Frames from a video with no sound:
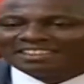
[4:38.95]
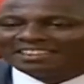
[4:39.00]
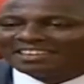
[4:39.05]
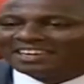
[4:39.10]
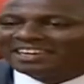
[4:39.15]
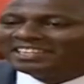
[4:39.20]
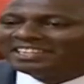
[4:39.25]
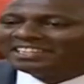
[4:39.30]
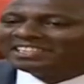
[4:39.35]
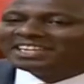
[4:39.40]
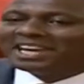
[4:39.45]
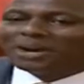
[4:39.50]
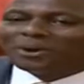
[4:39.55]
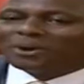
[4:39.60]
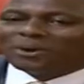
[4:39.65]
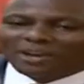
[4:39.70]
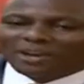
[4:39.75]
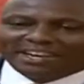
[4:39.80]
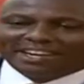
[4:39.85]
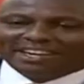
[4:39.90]
the easier
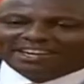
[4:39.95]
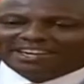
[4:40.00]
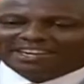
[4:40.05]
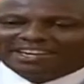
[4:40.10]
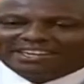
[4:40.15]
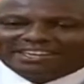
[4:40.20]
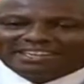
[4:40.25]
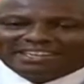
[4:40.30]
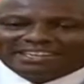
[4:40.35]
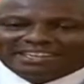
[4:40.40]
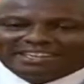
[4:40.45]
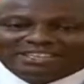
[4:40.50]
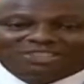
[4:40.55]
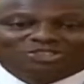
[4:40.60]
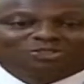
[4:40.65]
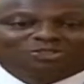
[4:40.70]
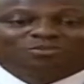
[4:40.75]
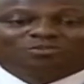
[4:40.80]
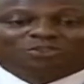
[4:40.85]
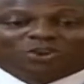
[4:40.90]
way
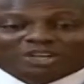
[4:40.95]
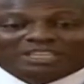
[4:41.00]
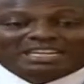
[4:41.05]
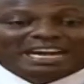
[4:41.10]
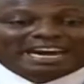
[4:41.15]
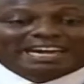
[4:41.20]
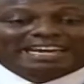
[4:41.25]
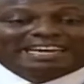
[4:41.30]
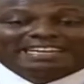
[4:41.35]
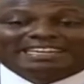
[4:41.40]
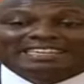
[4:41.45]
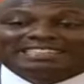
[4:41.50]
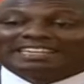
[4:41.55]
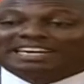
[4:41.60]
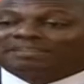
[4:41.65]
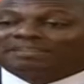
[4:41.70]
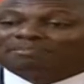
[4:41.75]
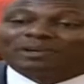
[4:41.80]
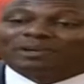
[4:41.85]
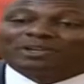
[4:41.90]
is to vote against
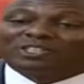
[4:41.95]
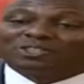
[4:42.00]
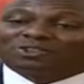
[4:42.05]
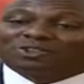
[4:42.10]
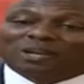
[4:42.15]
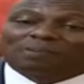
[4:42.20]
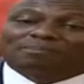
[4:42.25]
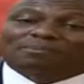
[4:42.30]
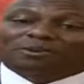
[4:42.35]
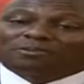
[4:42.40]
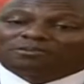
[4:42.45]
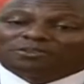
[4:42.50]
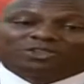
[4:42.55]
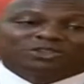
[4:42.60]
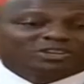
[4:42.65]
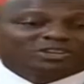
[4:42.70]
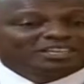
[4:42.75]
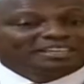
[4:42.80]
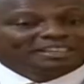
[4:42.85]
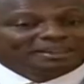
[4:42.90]
that particular
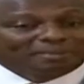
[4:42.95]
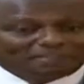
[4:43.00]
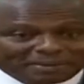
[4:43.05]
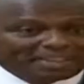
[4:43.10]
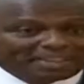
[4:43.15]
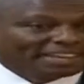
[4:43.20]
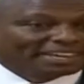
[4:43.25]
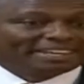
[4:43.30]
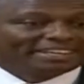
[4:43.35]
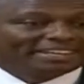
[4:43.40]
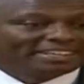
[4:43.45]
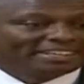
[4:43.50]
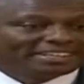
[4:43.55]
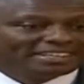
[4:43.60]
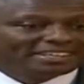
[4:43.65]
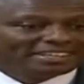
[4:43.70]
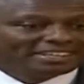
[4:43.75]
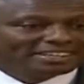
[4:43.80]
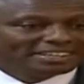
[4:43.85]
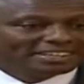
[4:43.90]
provision in the bill.
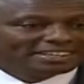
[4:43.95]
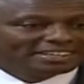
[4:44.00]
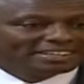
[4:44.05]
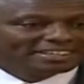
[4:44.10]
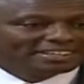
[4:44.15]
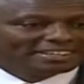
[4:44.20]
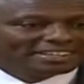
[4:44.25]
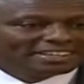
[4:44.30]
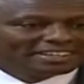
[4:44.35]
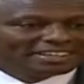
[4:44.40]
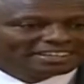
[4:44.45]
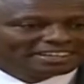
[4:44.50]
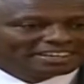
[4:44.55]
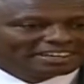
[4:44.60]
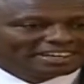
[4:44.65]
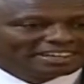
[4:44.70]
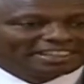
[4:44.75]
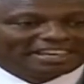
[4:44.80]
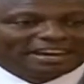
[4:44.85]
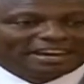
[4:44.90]

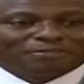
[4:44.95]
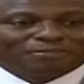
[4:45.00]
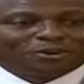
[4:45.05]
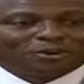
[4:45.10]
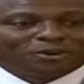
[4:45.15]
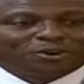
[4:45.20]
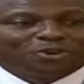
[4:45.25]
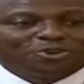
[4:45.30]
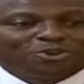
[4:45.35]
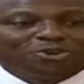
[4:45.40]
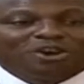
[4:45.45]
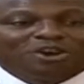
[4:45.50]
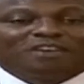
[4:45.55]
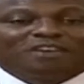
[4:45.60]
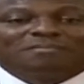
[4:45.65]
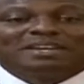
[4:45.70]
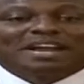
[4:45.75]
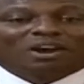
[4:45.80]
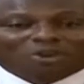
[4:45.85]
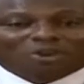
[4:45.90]
And therefore, you have
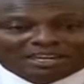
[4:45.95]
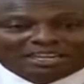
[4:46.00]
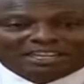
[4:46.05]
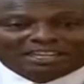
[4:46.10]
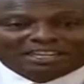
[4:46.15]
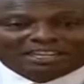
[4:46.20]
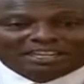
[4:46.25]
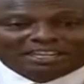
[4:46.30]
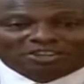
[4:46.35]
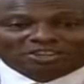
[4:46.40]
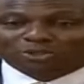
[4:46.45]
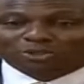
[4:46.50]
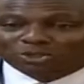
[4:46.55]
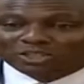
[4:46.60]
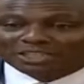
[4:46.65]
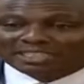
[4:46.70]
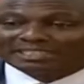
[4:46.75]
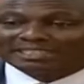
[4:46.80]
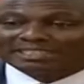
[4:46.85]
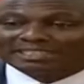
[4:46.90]
been accorded the
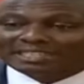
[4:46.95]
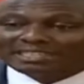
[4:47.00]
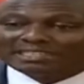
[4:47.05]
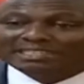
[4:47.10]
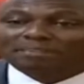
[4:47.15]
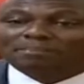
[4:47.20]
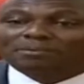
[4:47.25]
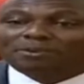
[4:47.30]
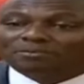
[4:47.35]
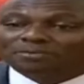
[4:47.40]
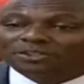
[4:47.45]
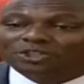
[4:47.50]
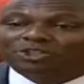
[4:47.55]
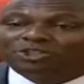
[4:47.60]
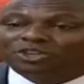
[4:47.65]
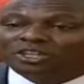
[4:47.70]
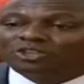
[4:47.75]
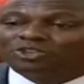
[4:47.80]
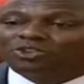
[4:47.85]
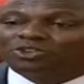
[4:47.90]
opportunity, since the
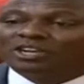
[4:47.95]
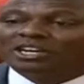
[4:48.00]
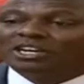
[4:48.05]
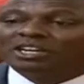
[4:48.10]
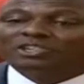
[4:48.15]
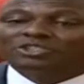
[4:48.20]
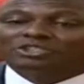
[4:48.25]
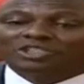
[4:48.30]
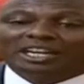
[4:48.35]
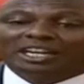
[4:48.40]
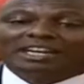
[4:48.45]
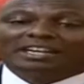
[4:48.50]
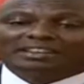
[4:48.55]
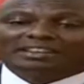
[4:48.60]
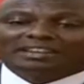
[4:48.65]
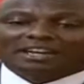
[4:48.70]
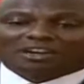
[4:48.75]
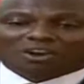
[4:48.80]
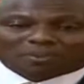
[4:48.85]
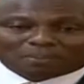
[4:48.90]
provision is
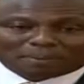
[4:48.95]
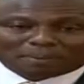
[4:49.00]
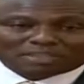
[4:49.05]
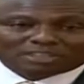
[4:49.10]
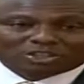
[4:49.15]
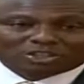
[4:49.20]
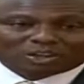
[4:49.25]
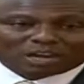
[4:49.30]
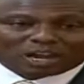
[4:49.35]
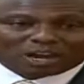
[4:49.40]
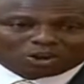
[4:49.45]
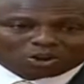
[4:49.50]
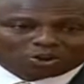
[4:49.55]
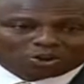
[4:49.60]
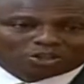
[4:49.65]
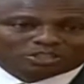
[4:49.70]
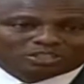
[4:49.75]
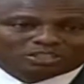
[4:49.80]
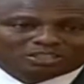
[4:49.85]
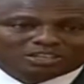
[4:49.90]
still the particular
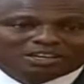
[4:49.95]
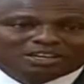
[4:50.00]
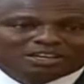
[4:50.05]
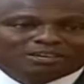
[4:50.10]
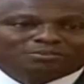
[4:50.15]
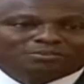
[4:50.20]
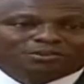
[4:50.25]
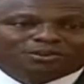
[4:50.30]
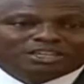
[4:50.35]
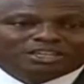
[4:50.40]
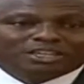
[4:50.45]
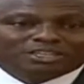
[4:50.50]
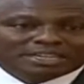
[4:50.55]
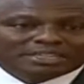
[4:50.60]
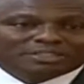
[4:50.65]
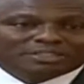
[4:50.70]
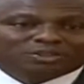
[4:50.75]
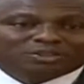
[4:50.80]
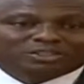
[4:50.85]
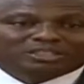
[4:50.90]
clause, for
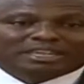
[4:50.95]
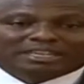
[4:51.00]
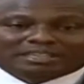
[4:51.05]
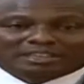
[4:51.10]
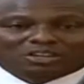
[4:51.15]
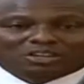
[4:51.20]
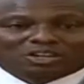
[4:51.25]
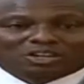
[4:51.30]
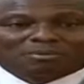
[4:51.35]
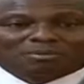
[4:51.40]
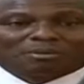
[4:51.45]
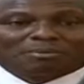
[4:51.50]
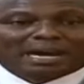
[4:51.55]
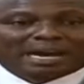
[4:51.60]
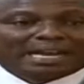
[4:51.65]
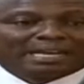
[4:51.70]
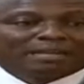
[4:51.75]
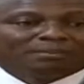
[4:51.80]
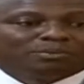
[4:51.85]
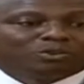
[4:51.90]
instance, those that the Honorable
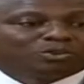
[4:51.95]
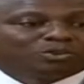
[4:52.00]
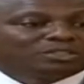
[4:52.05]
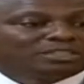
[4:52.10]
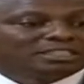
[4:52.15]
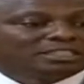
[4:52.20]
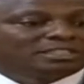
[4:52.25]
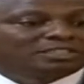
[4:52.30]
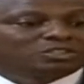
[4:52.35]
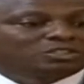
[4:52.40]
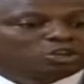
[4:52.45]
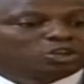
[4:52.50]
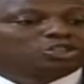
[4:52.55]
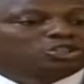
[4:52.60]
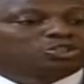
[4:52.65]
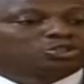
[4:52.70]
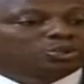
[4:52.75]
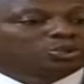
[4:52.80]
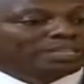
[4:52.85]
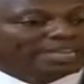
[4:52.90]
Makali Mulu
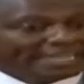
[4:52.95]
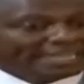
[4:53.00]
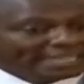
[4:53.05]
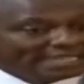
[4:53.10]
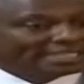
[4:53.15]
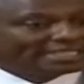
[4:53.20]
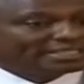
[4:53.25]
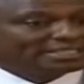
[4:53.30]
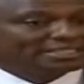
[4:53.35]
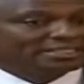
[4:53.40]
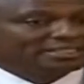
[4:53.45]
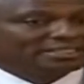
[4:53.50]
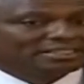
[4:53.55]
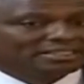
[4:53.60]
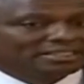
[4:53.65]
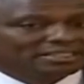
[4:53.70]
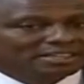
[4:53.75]
sought to delete,